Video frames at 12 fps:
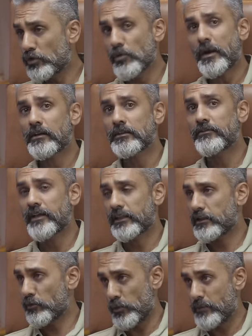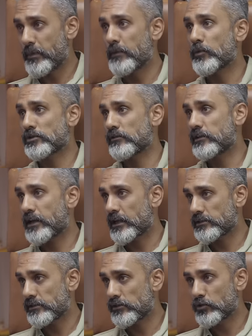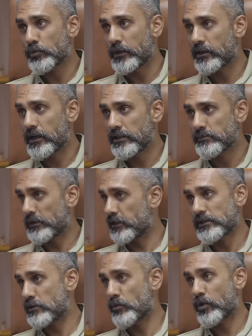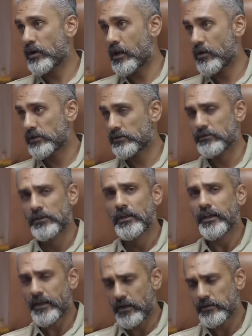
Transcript: No matter the fact that we pay most of the taxes, the two-wheeler guys, but they still won't allow us. Mm-hmm. And I